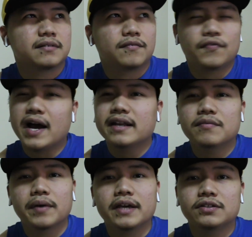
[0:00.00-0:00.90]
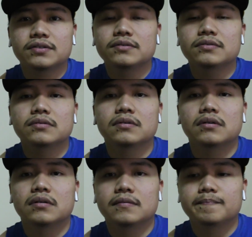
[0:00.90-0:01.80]
Find a way to
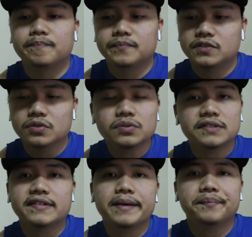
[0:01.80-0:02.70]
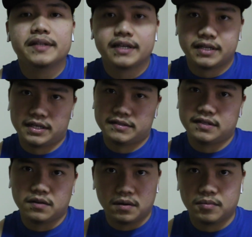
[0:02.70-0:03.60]
do the same thing as the
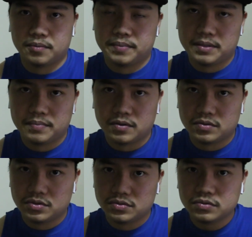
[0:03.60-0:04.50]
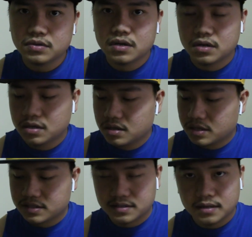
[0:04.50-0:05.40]
normal people do,
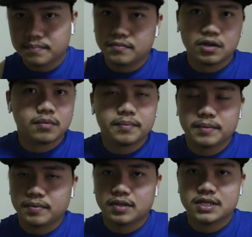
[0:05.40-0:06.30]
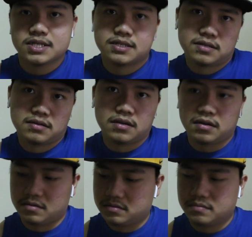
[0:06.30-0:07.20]
because normal people they just
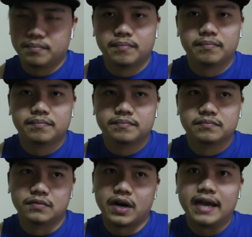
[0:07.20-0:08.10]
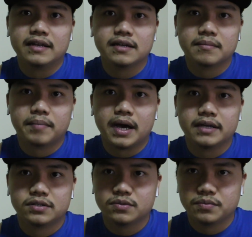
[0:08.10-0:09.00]
riding a
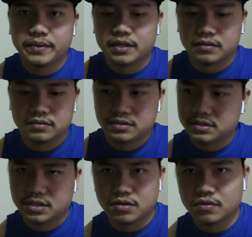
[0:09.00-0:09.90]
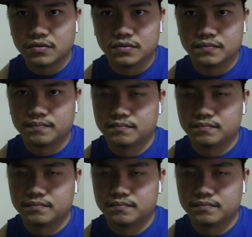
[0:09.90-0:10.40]
bike two wheel just go through.